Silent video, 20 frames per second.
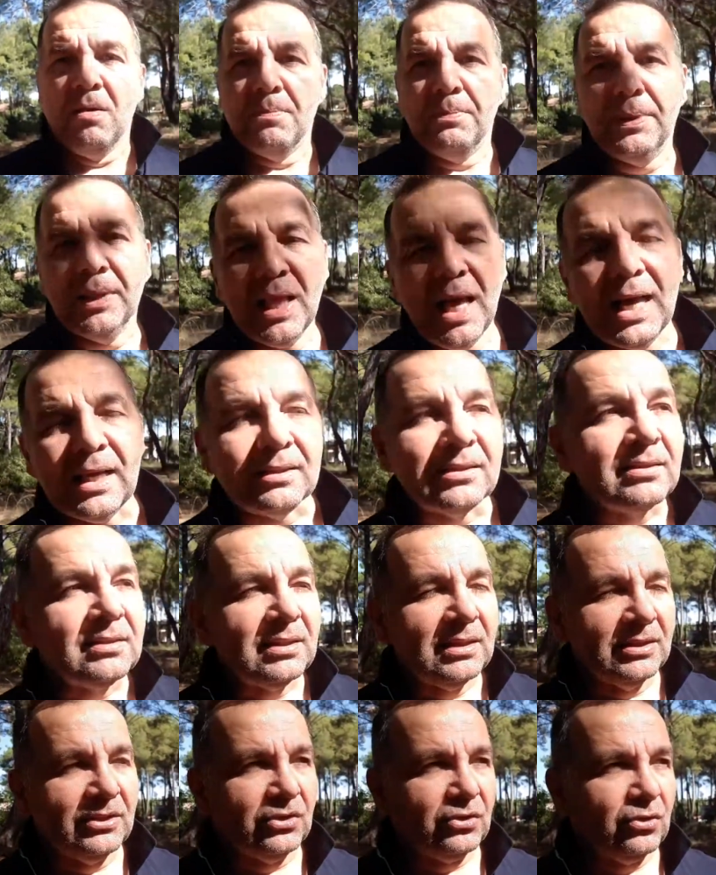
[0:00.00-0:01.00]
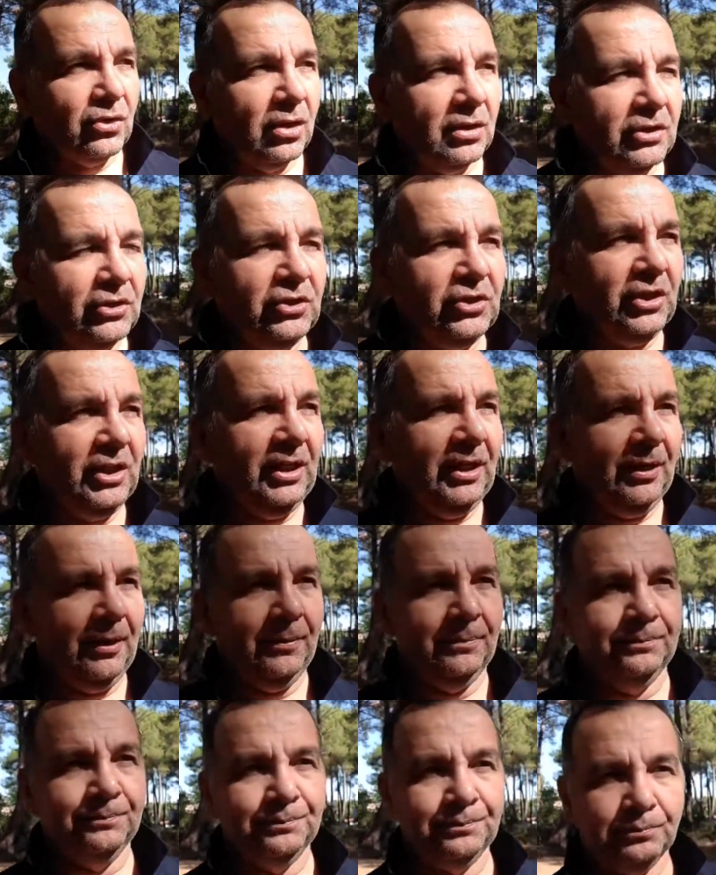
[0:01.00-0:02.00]
Plus astrology.
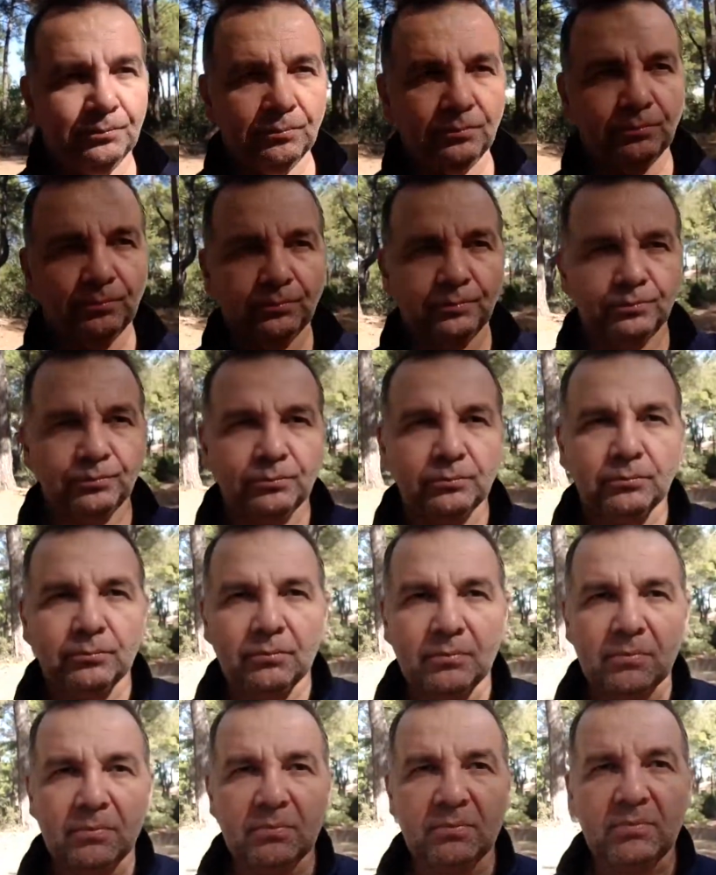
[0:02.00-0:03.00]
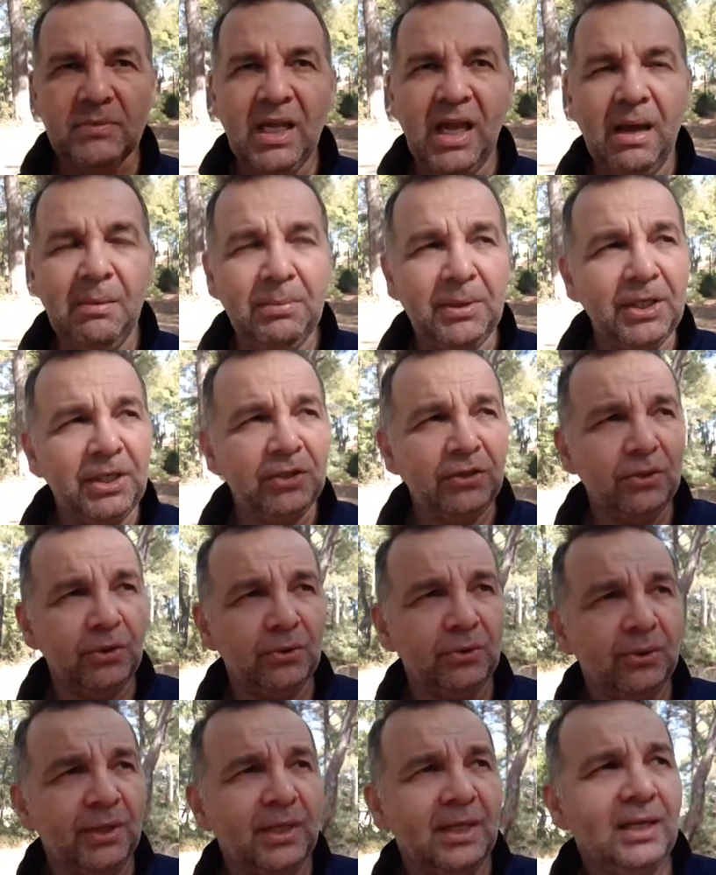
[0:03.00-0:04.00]
I'm going
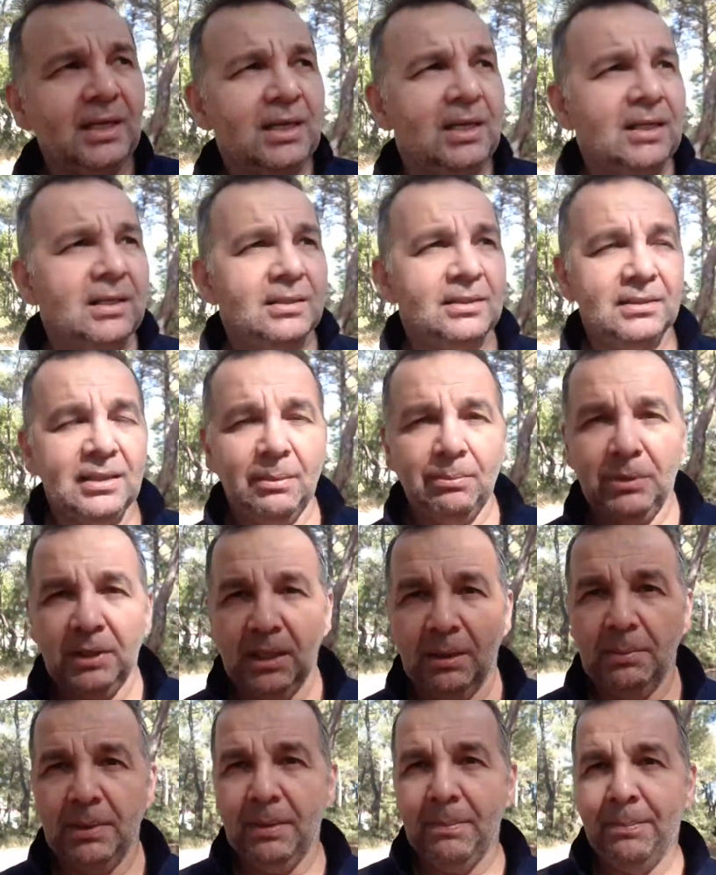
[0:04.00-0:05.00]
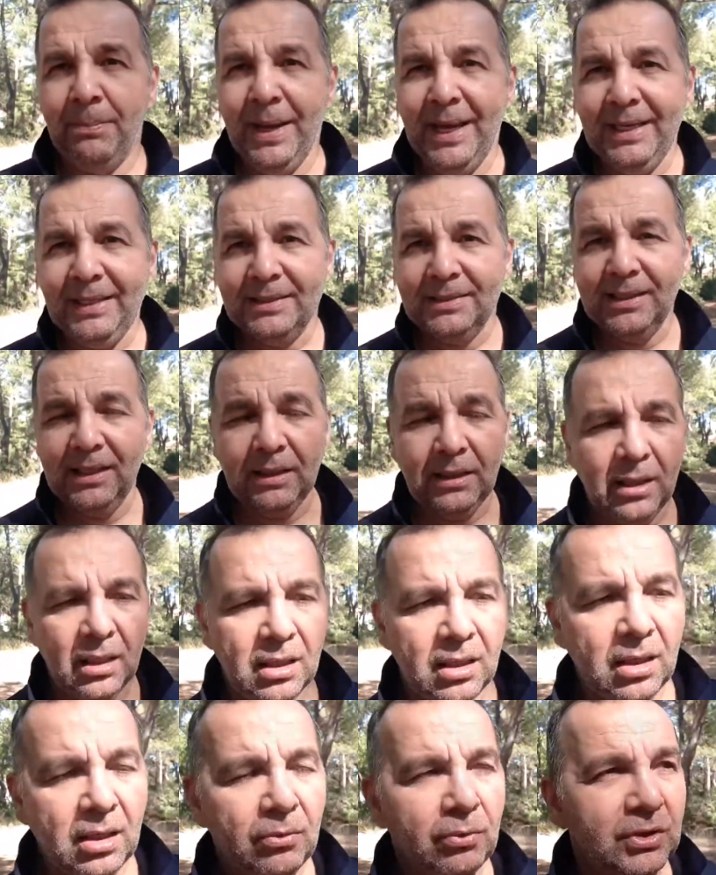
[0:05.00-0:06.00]
to do something a bit basic,
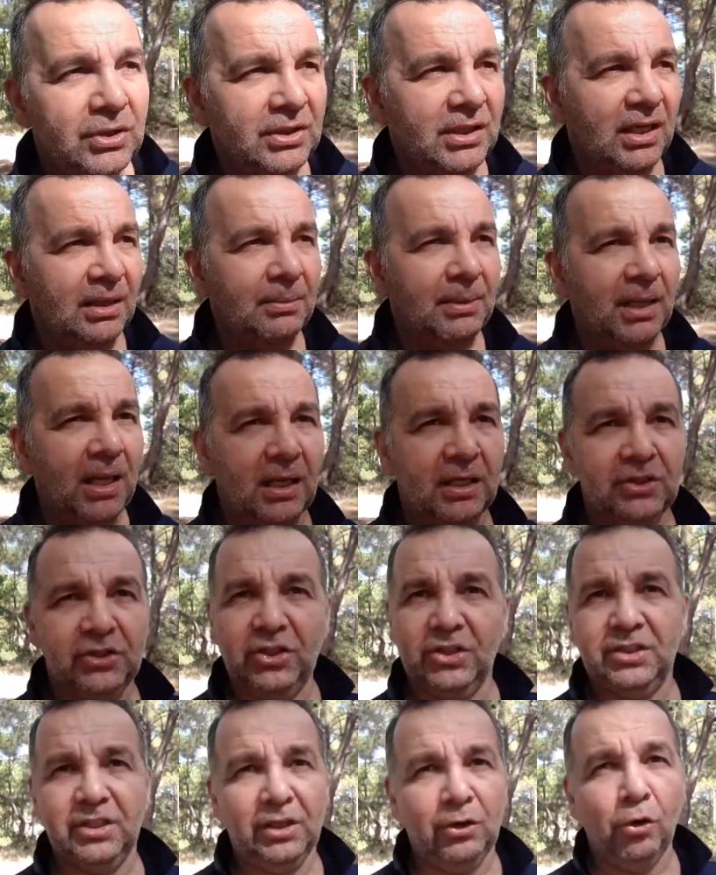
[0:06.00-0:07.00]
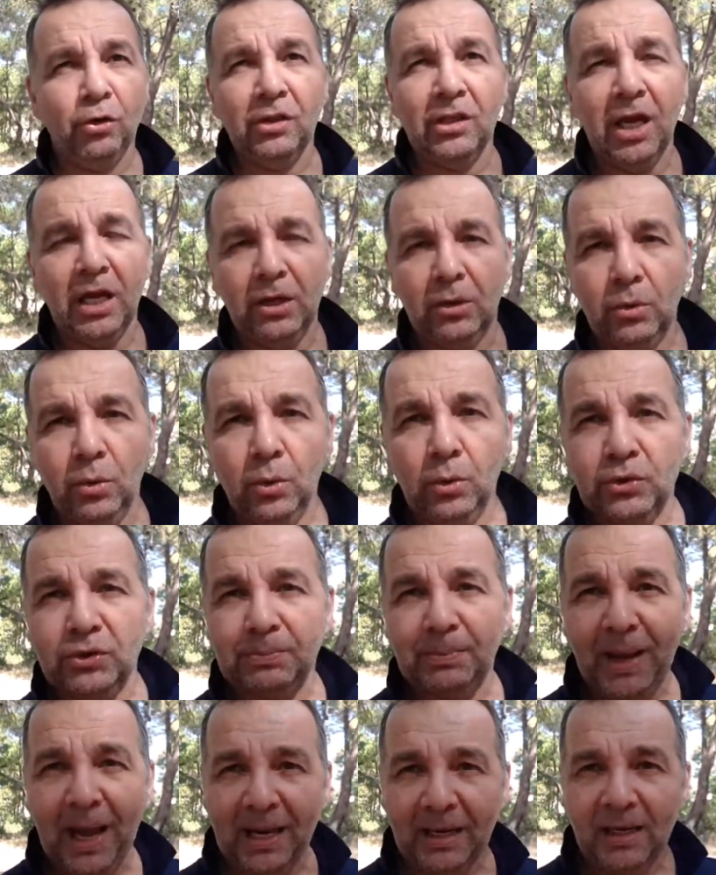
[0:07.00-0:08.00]
which is going to be like just an online course,
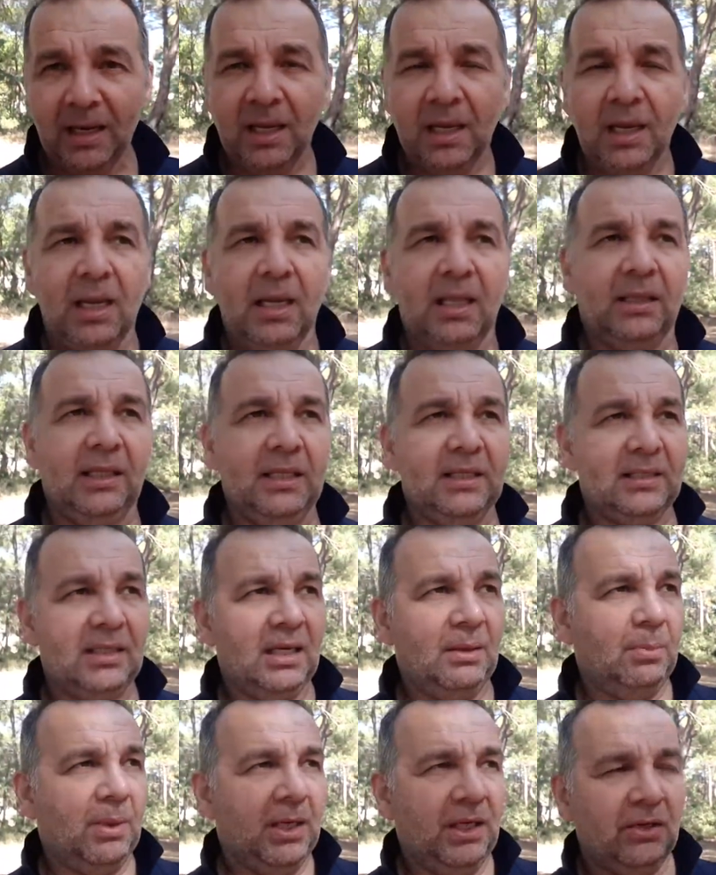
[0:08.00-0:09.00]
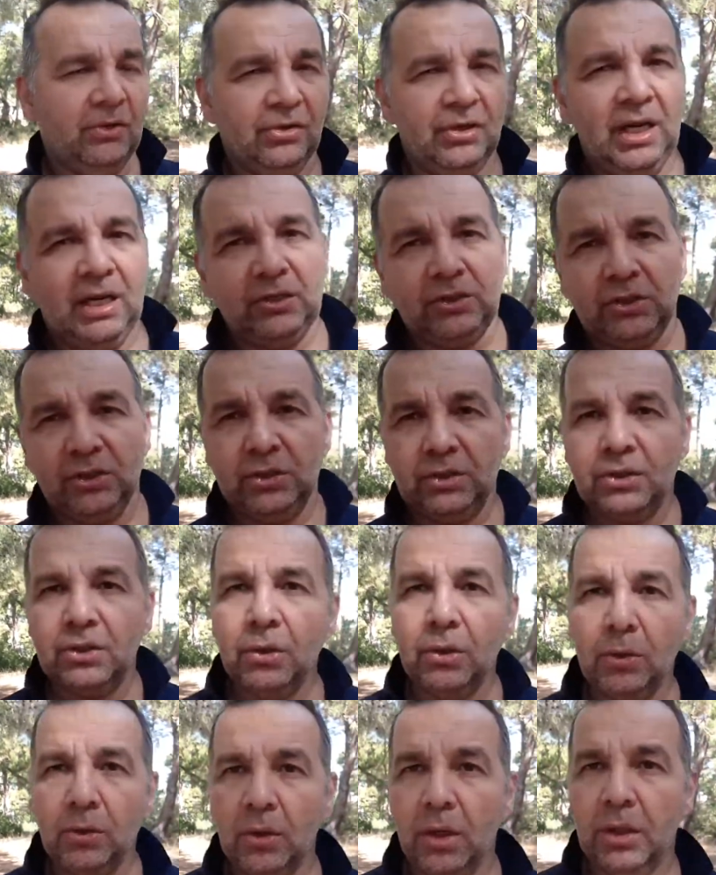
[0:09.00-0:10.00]
but there's going to be an introduction
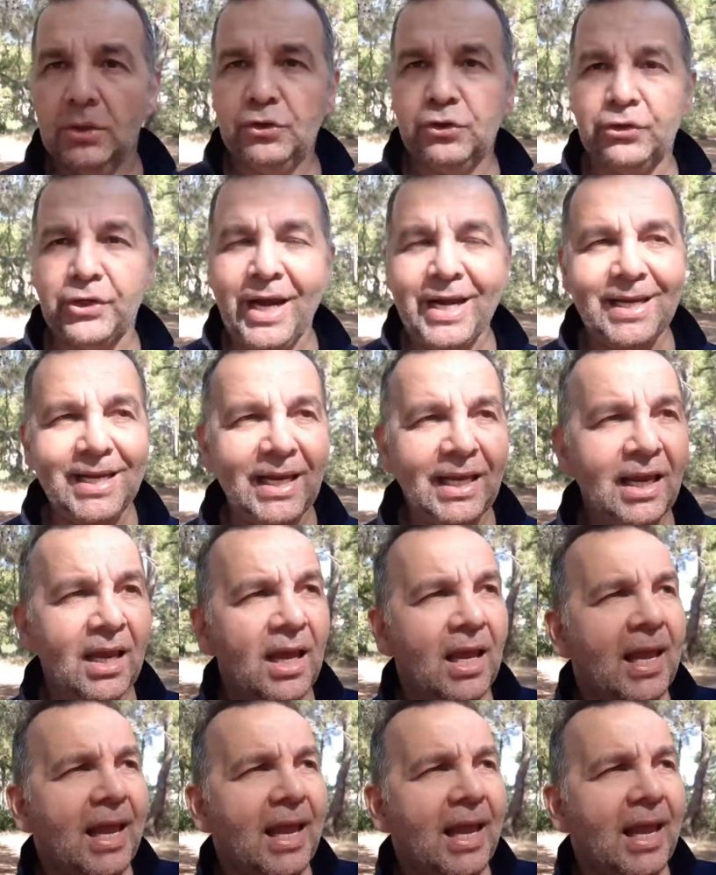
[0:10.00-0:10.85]
to trading,